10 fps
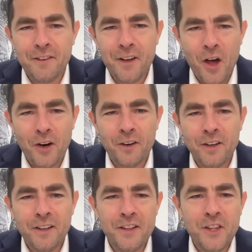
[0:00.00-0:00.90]

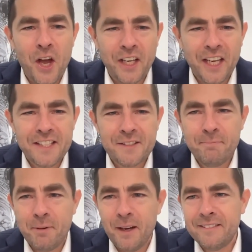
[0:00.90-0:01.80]
other nuggets,
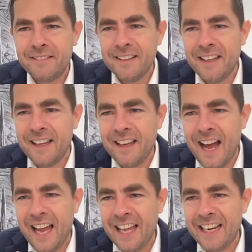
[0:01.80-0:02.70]
but
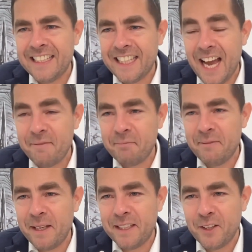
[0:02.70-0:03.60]
I had a time
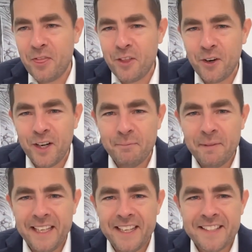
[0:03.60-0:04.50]
limit on 30
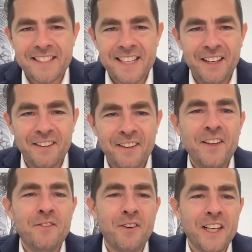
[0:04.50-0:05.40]
minutes and
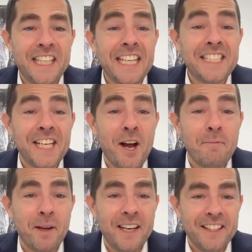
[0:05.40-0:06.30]
we're catching up
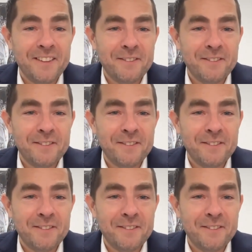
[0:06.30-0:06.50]
on it.